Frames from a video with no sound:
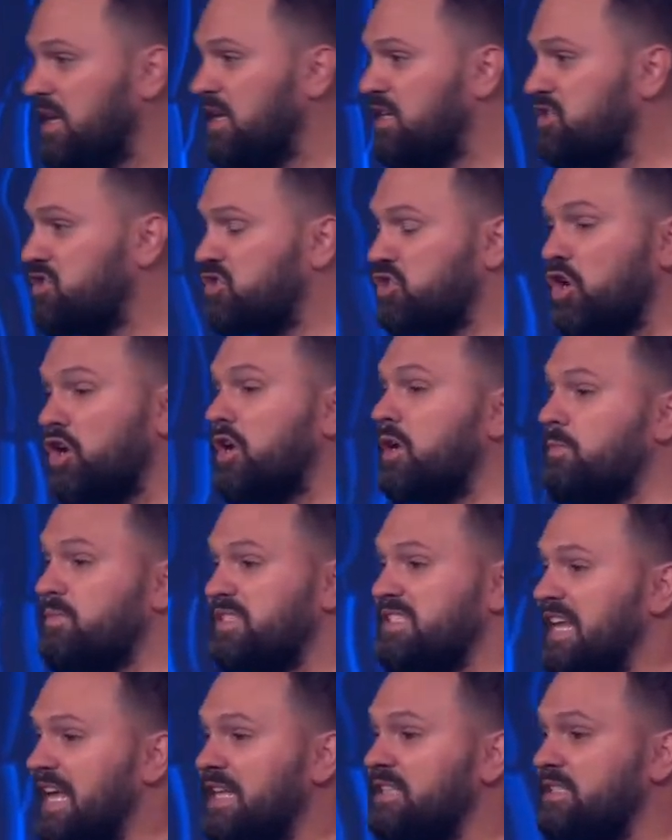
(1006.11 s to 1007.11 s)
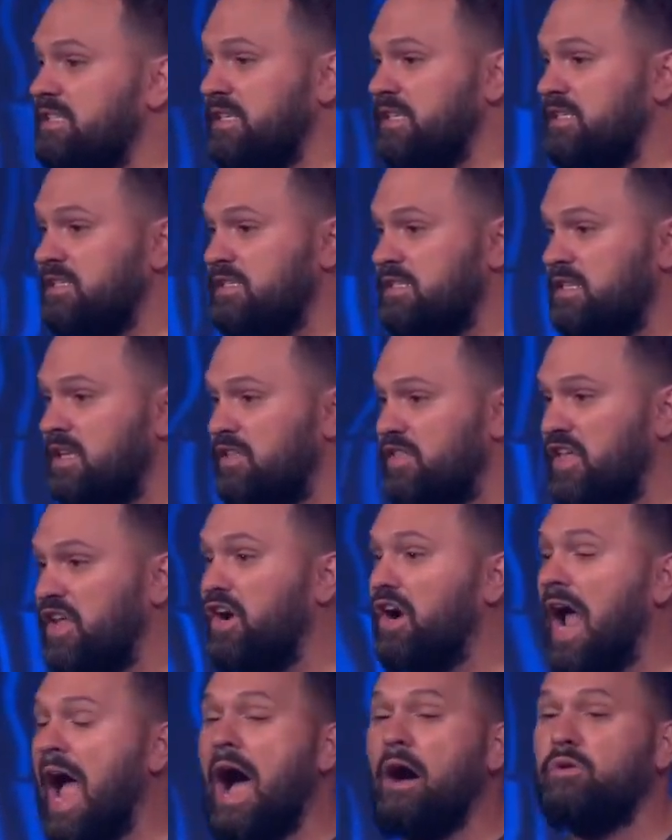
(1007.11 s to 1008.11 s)
circumstances that
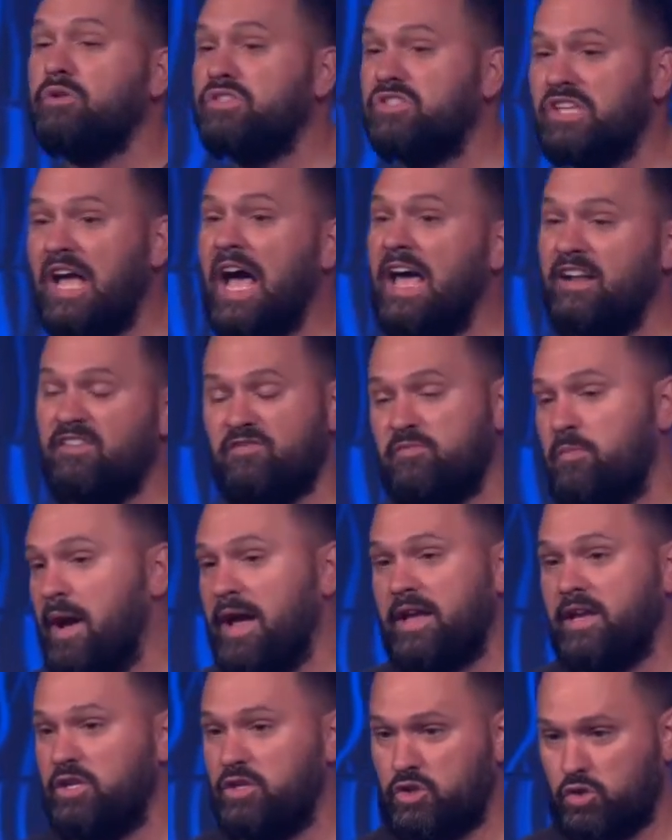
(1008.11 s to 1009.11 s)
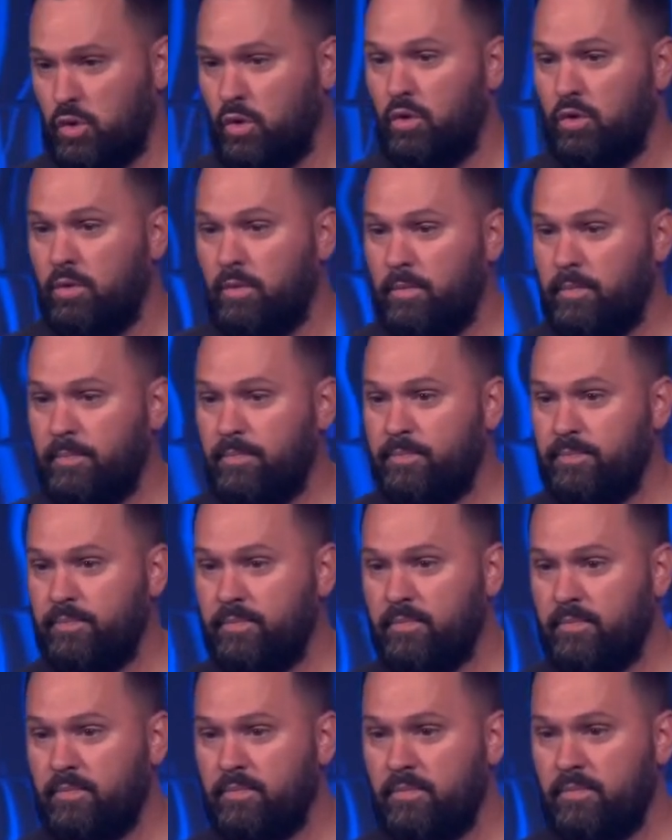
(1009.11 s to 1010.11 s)
are outside of my control.
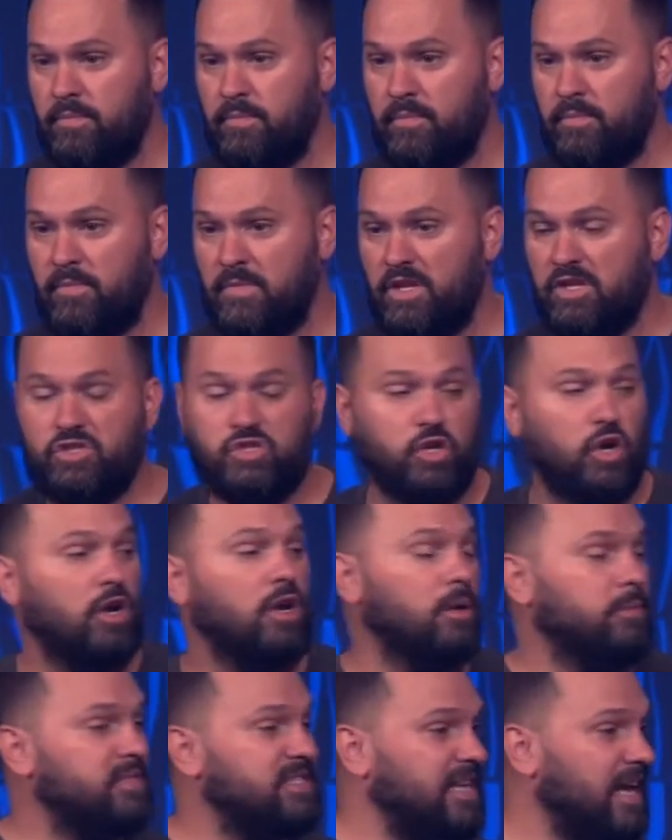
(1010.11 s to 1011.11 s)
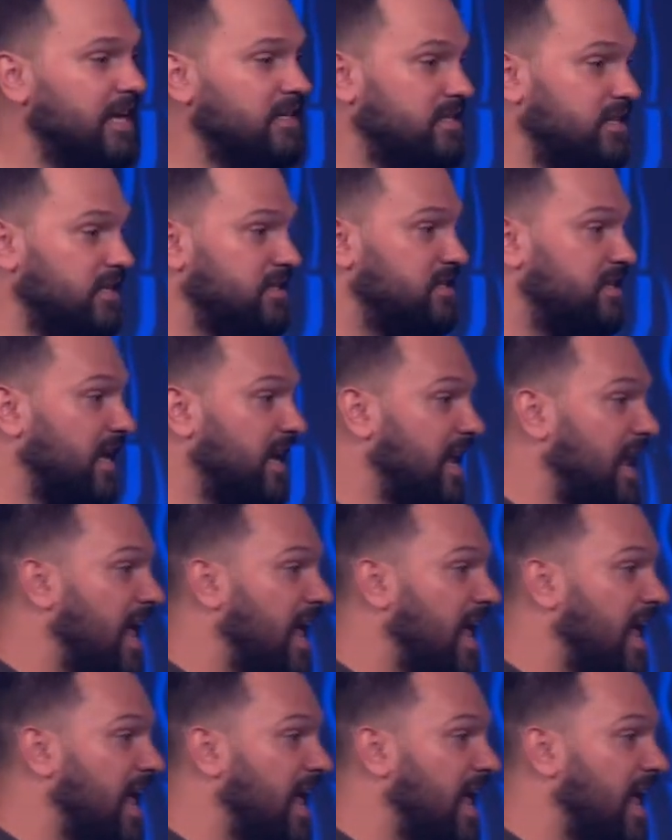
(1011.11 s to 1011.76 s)
Circumstances that